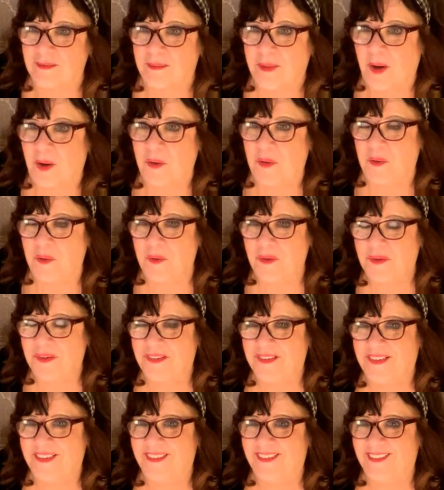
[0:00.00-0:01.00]
Bo?
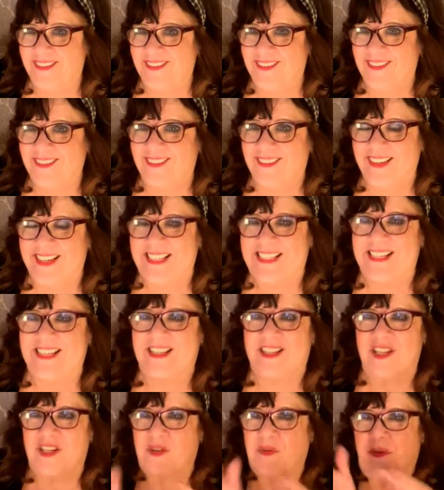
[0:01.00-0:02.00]
Is
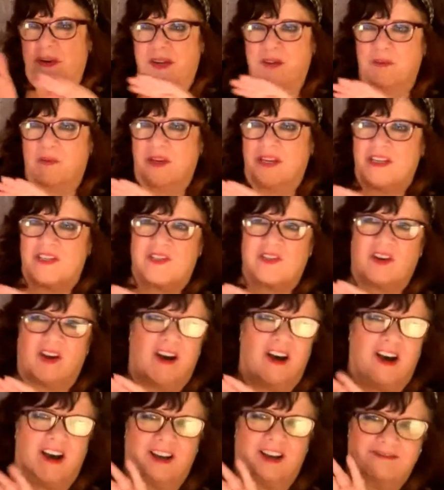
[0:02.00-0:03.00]
it the tweet we
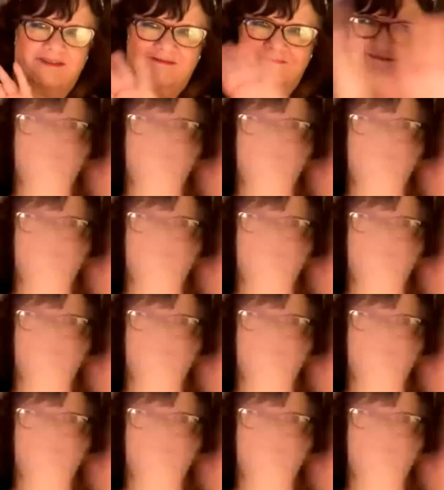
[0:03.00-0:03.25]
saw